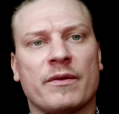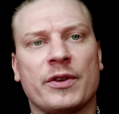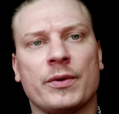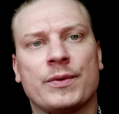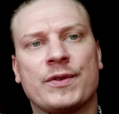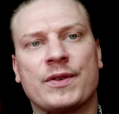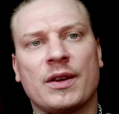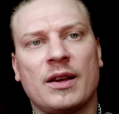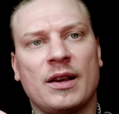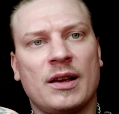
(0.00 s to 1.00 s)

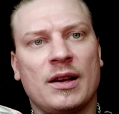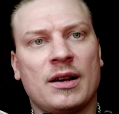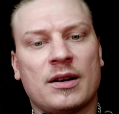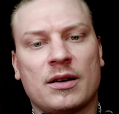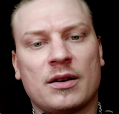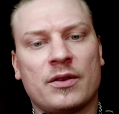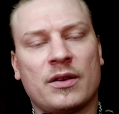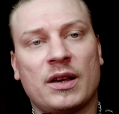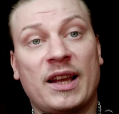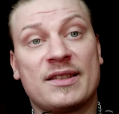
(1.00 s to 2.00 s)
reviews.
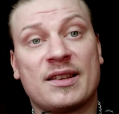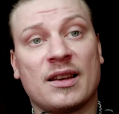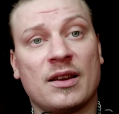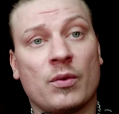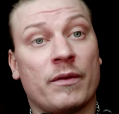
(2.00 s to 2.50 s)
The Etsy